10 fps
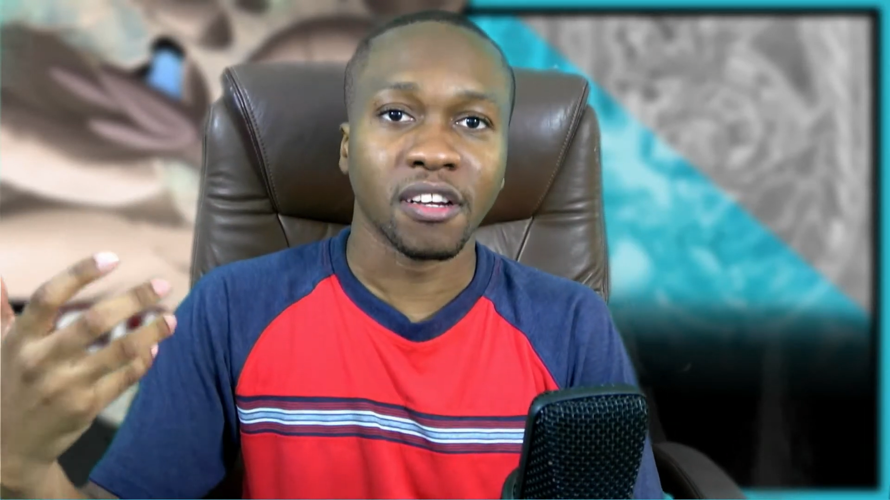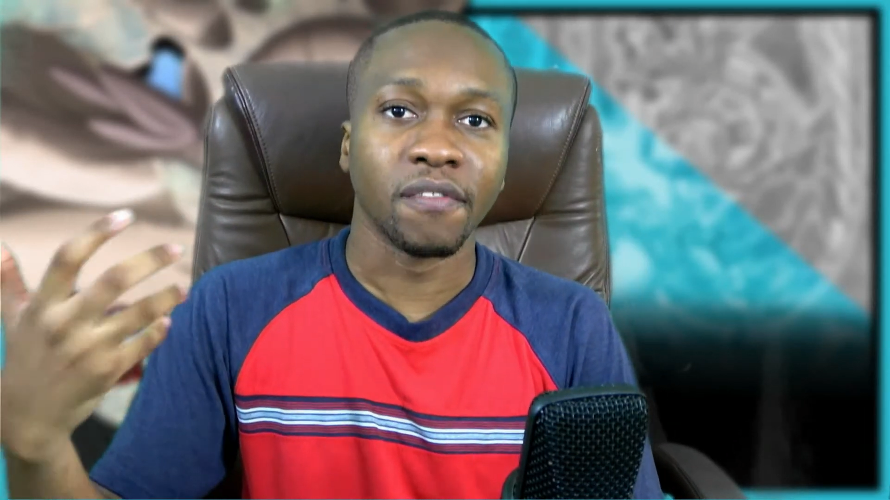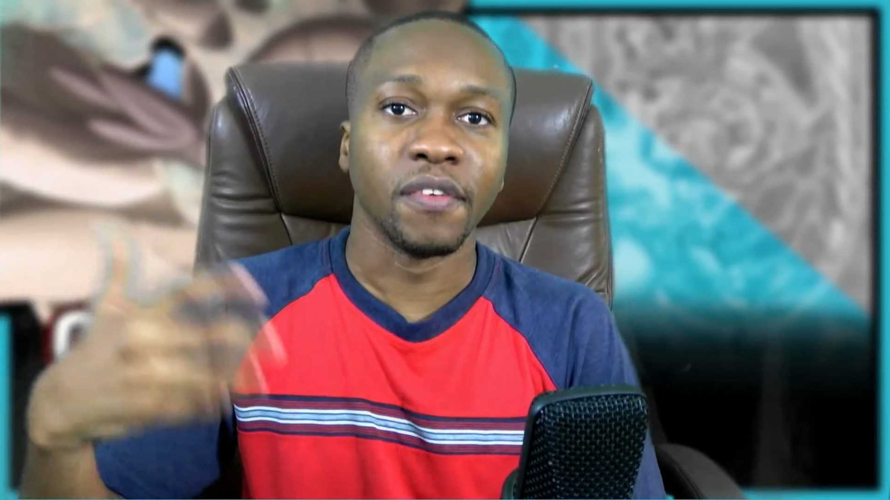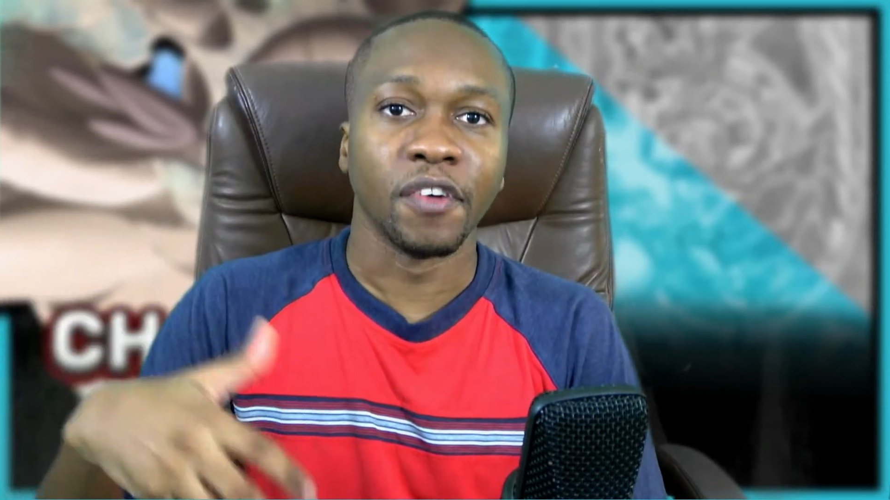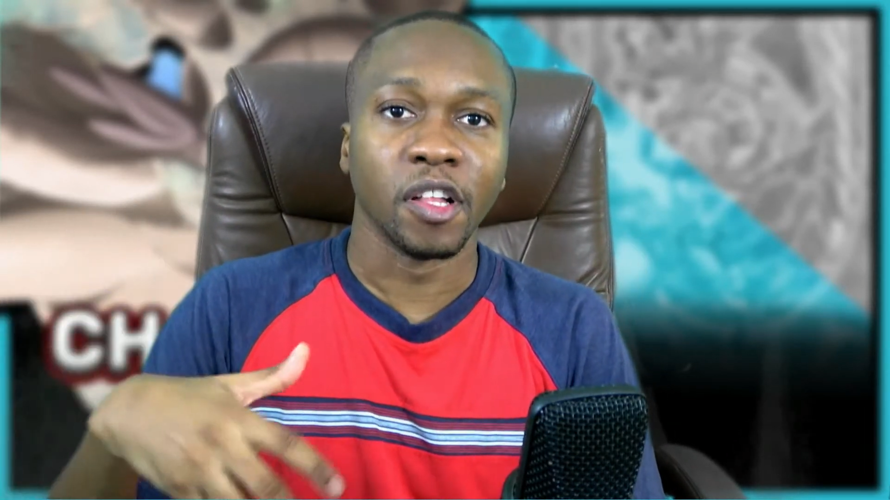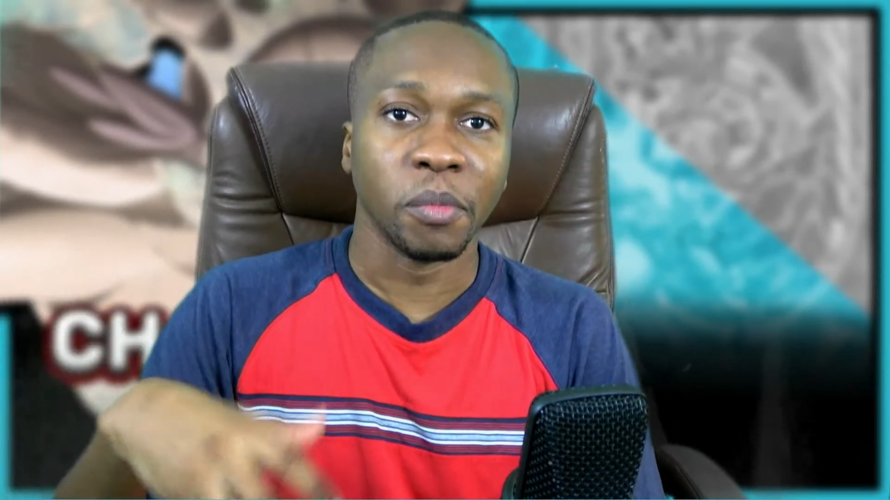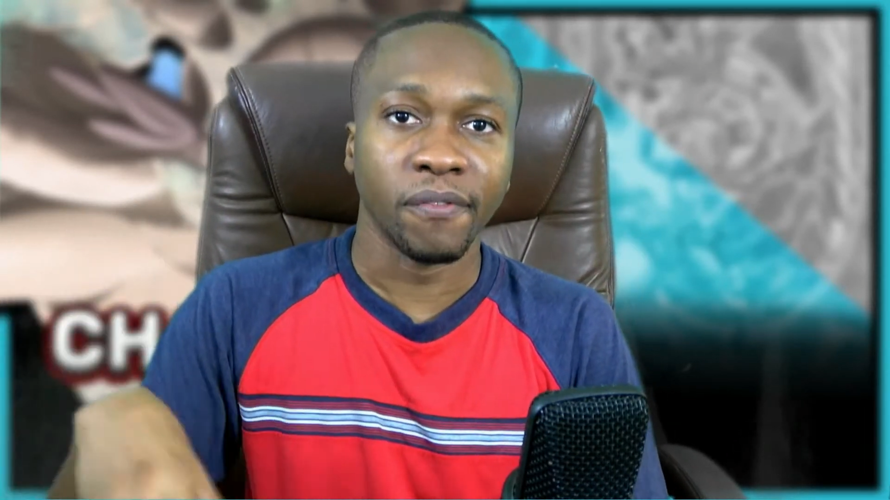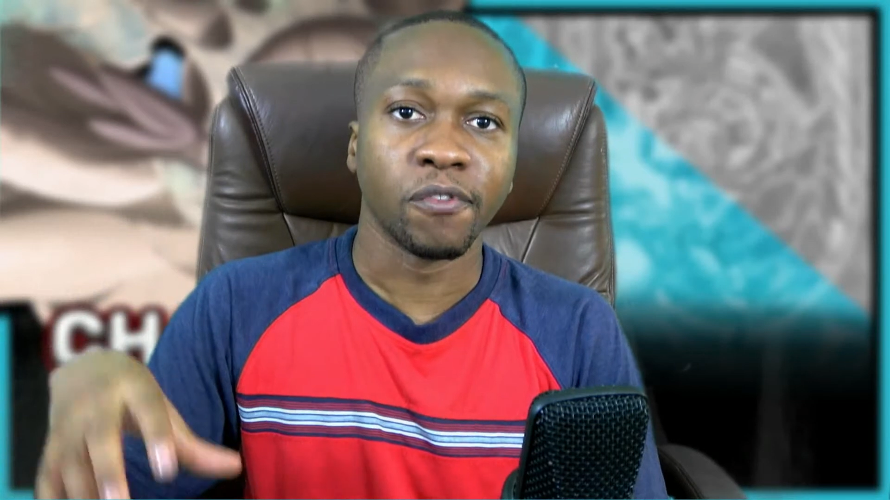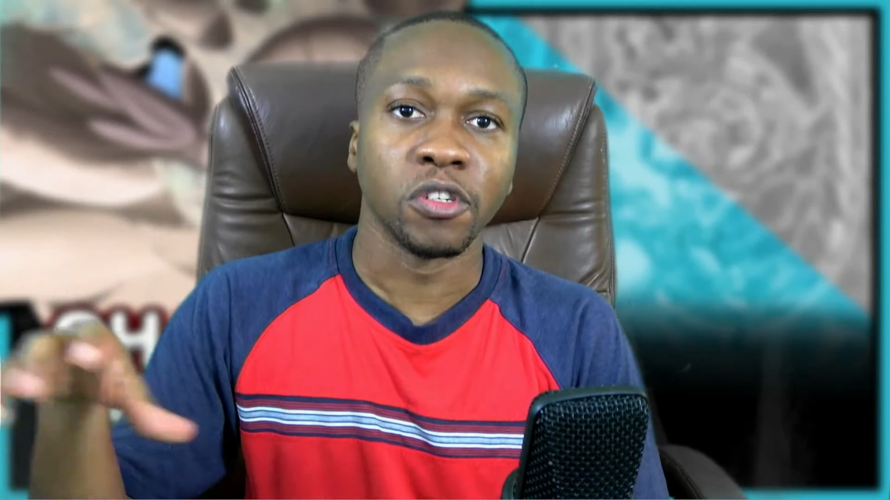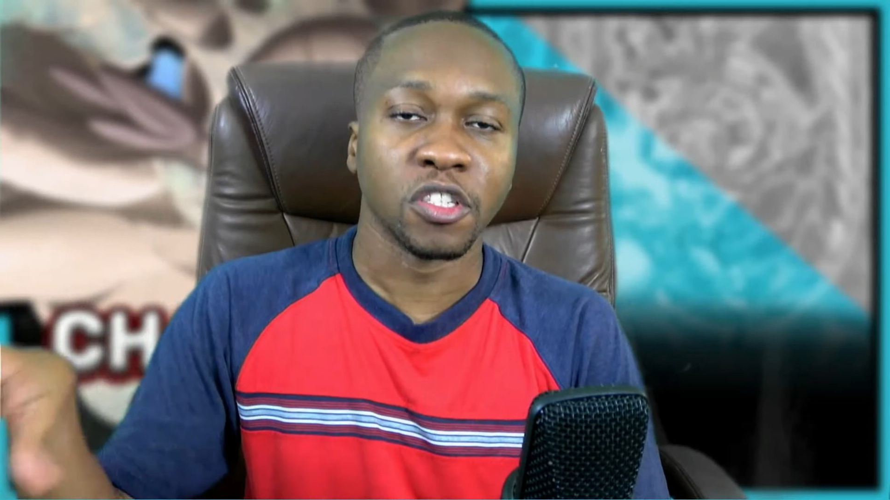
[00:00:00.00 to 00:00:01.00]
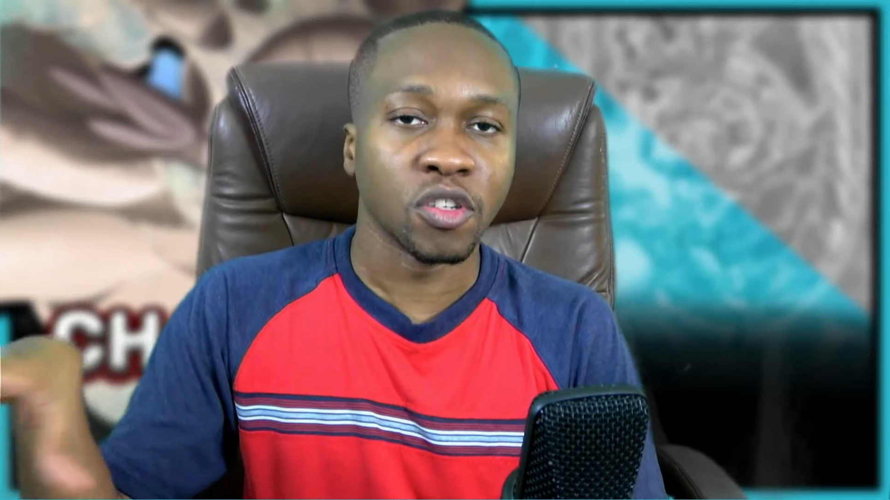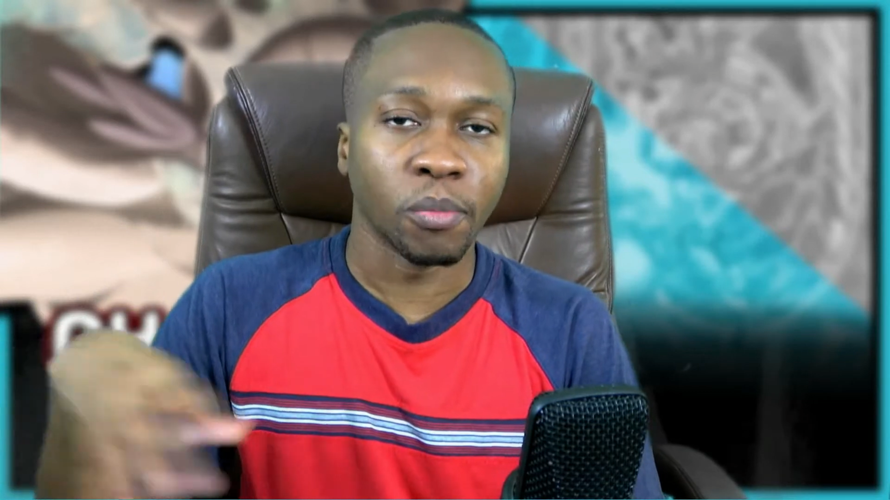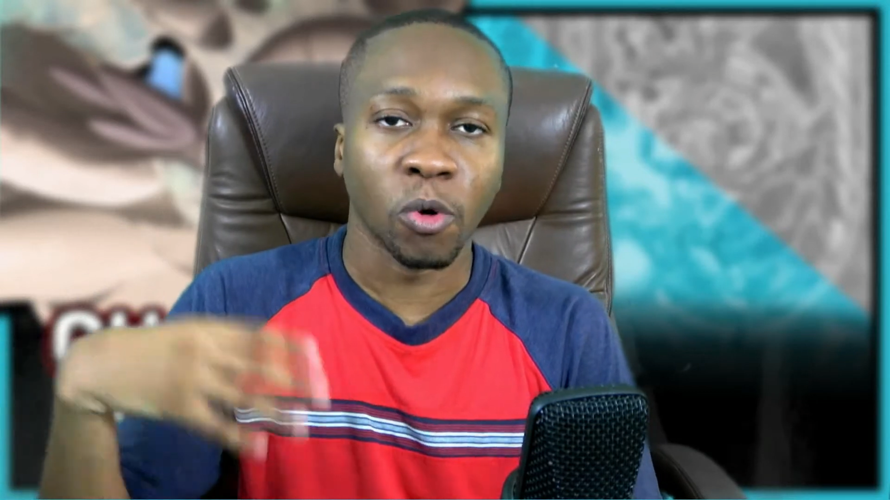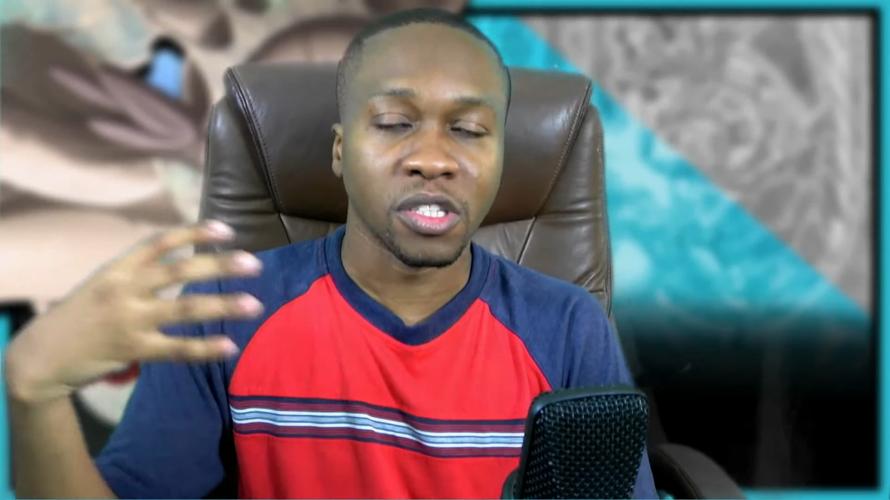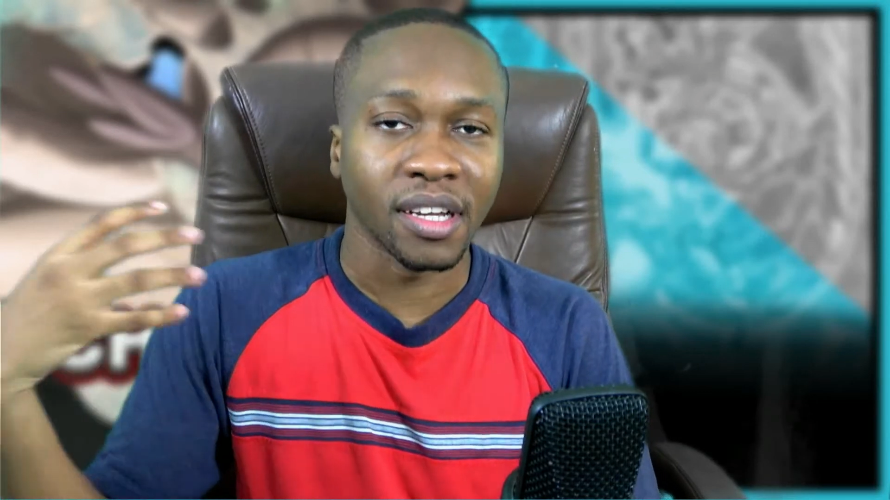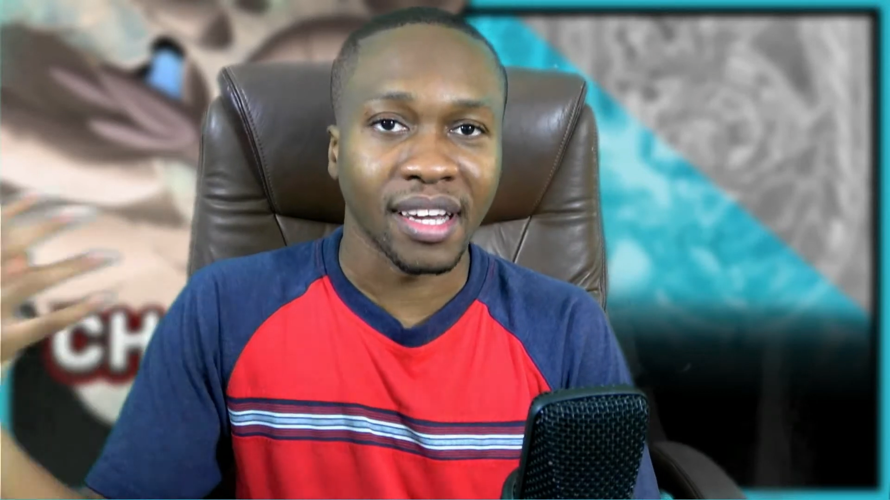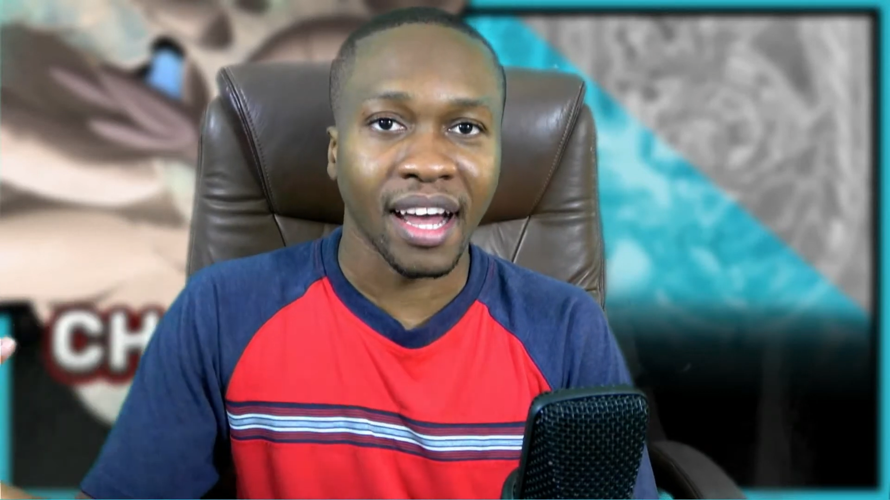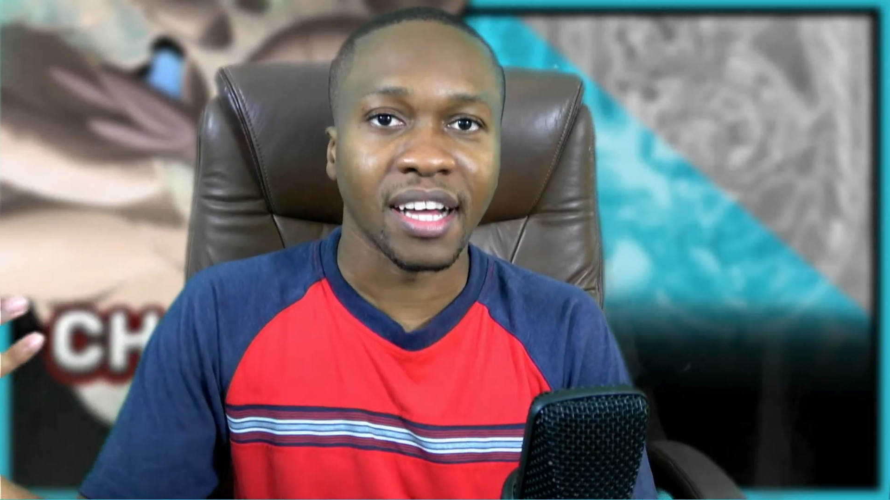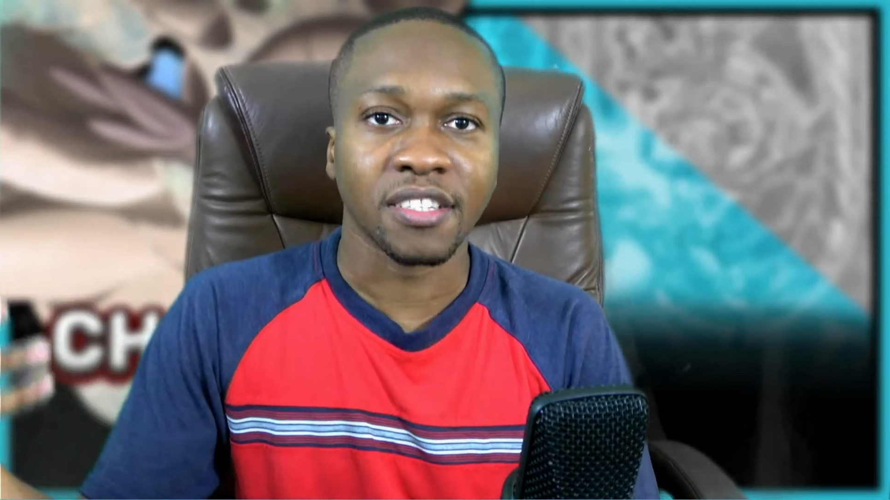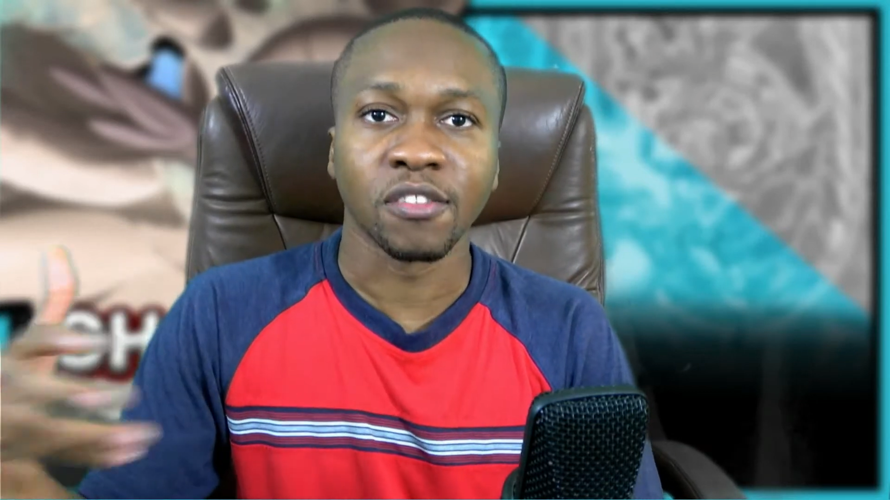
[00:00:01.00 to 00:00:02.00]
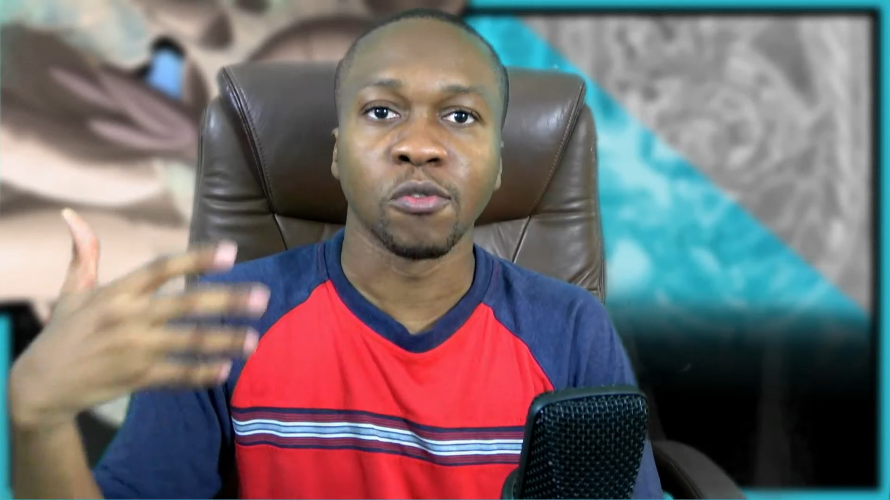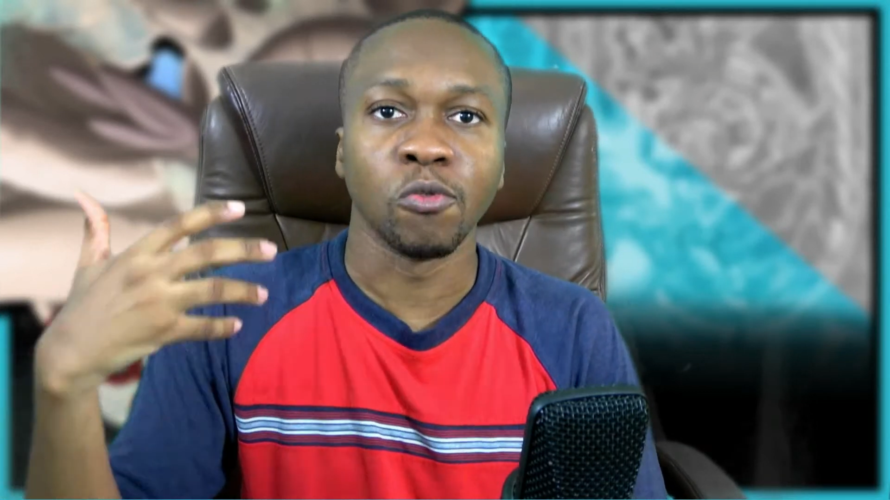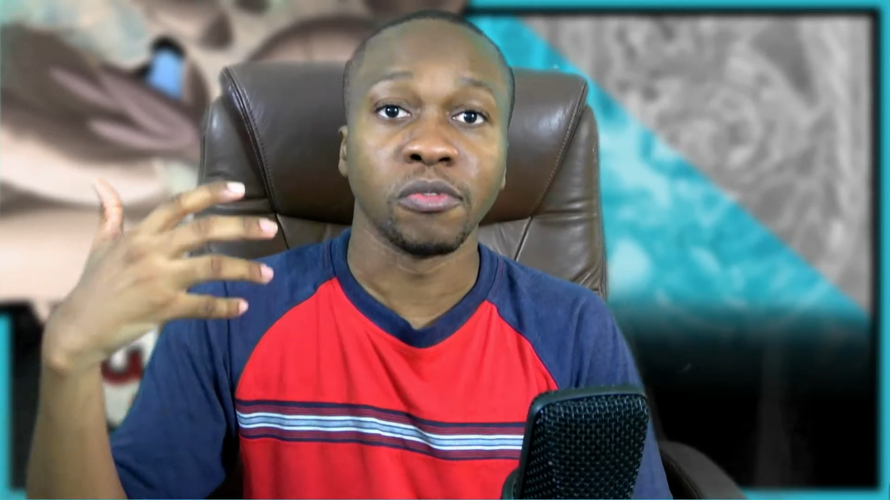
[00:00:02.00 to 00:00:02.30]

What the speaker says: of development for the supporting cast through